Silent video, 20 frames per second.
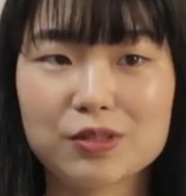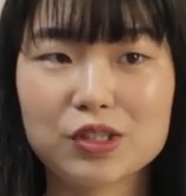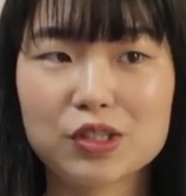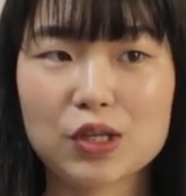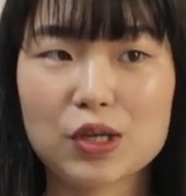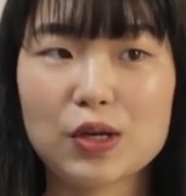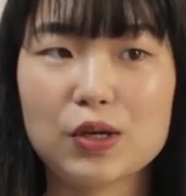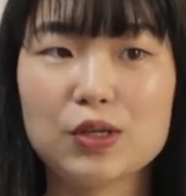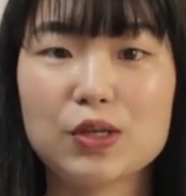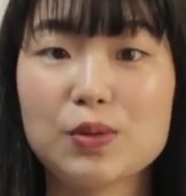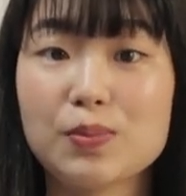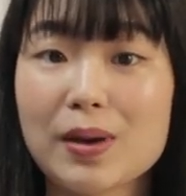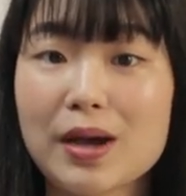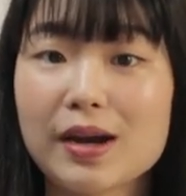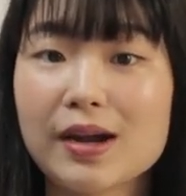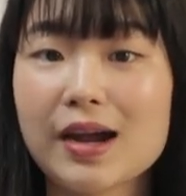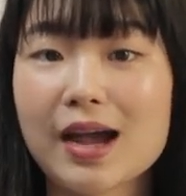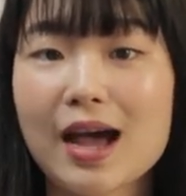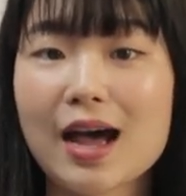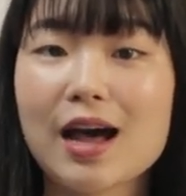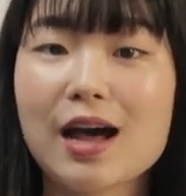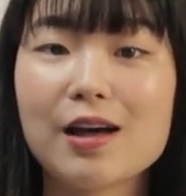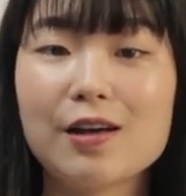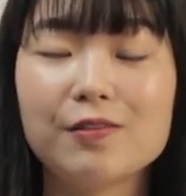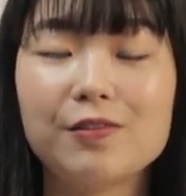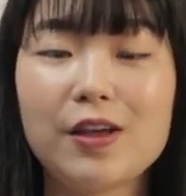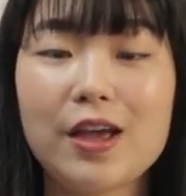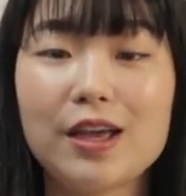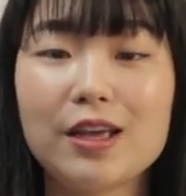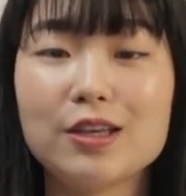So you better
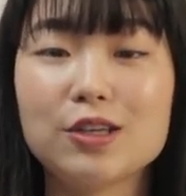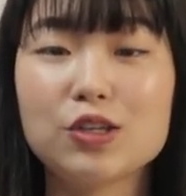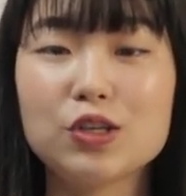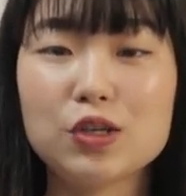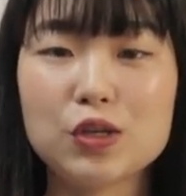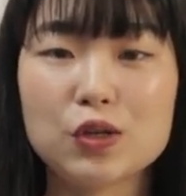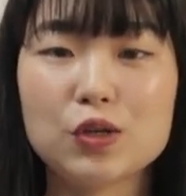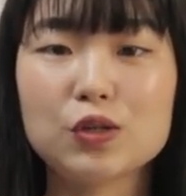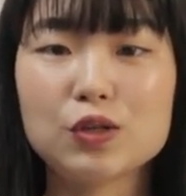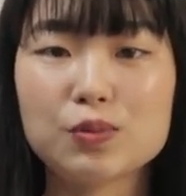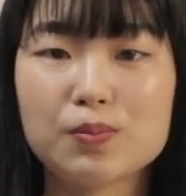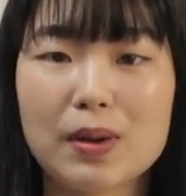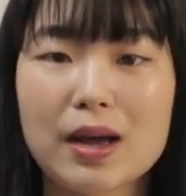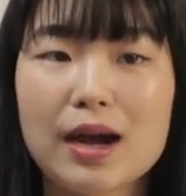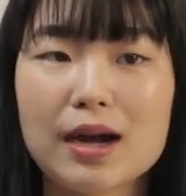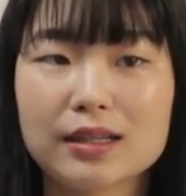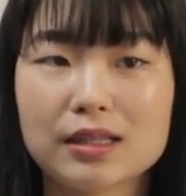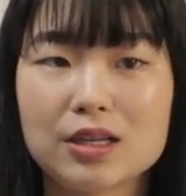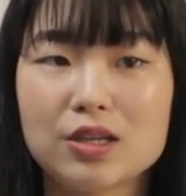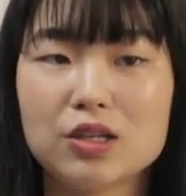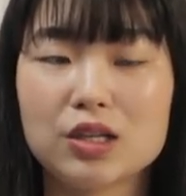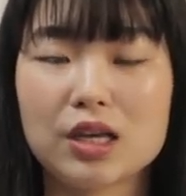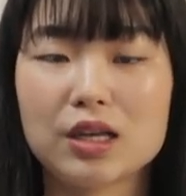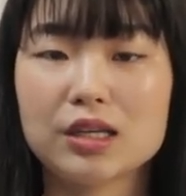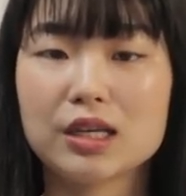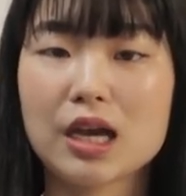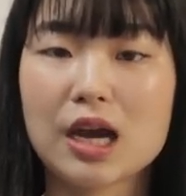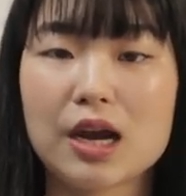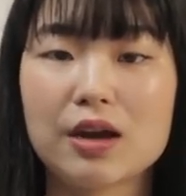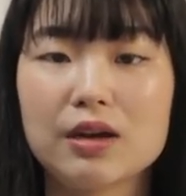have a huge bag that you can
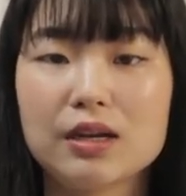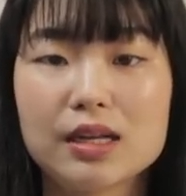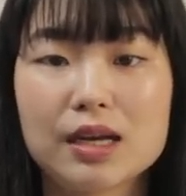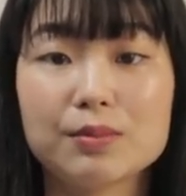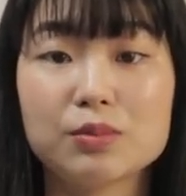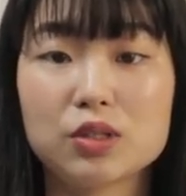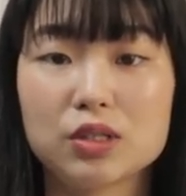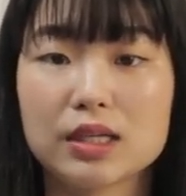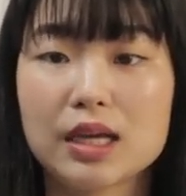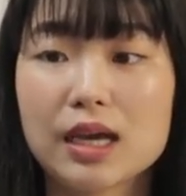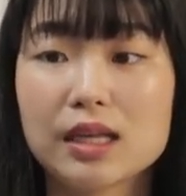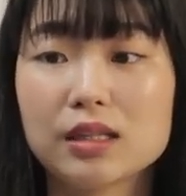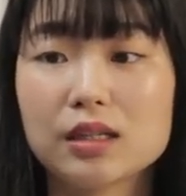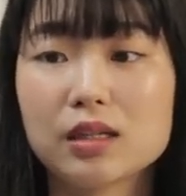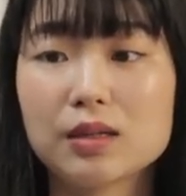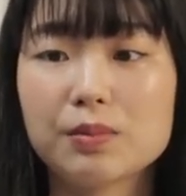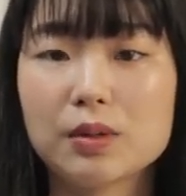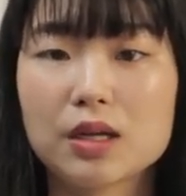carry them together,